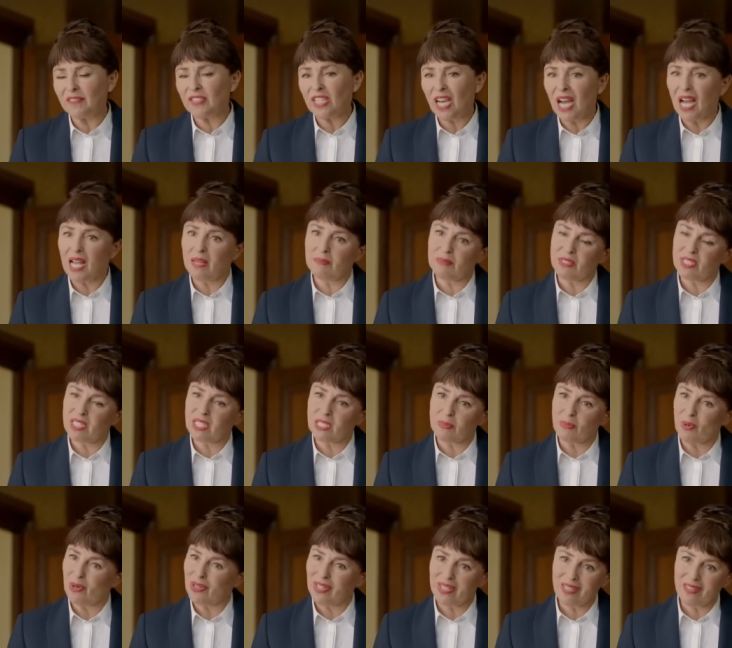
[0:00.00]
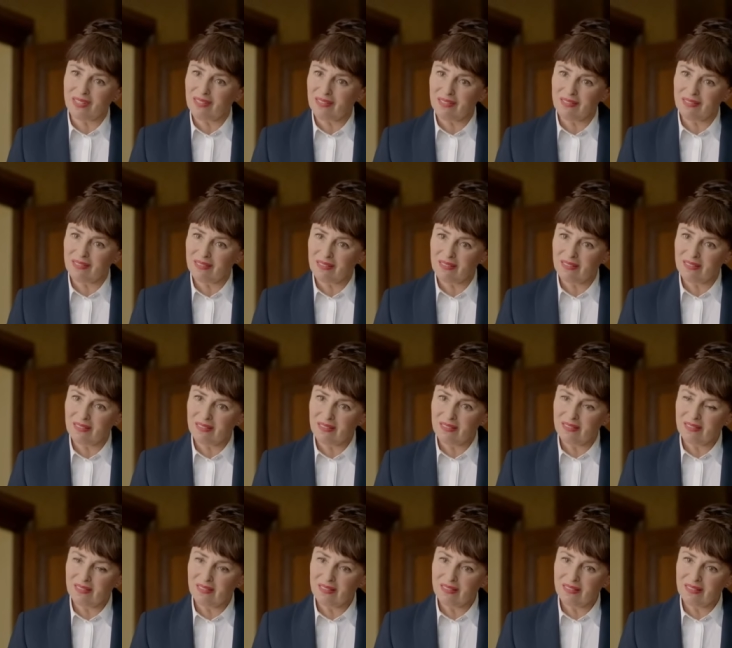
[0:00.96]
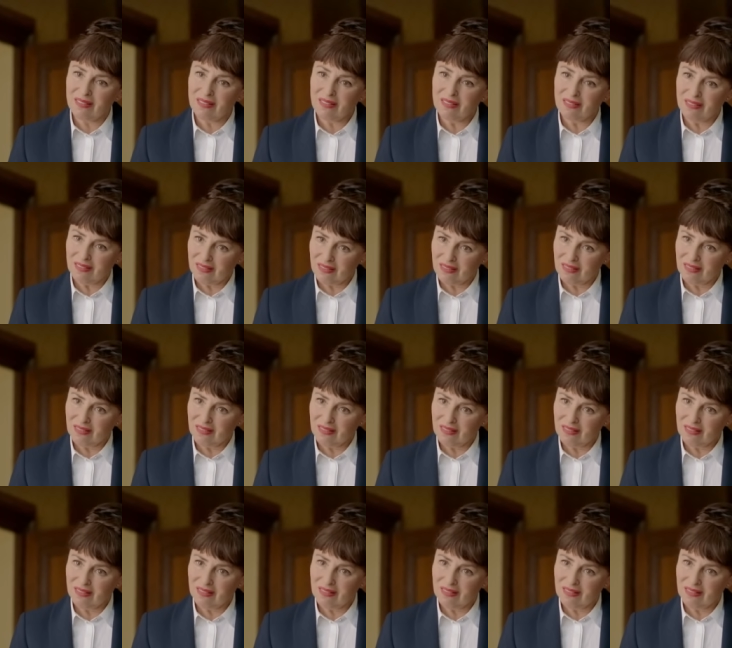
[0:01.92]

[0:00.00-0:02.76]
times this morning we have much to discuss.